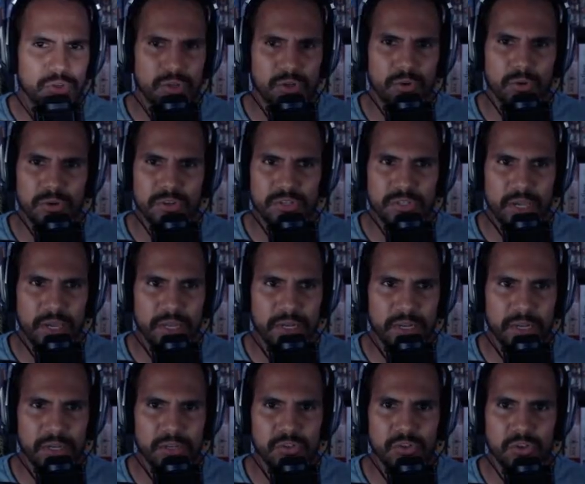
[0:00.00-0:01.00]
go to
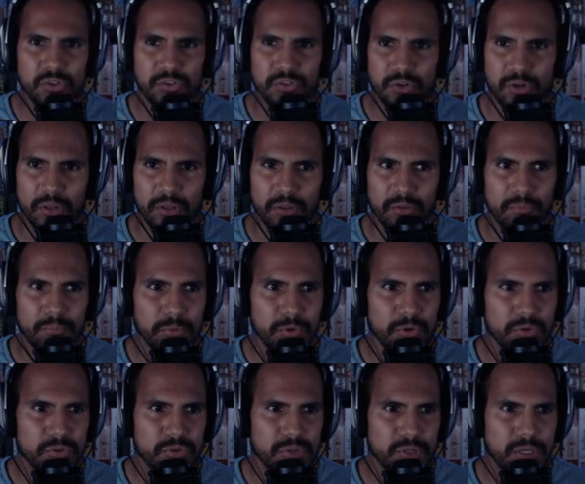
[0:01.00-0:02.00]
settings. You could turn on the
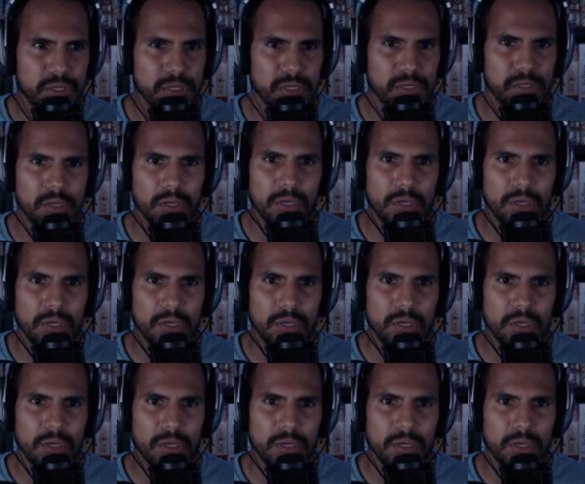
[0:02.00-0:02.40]
music.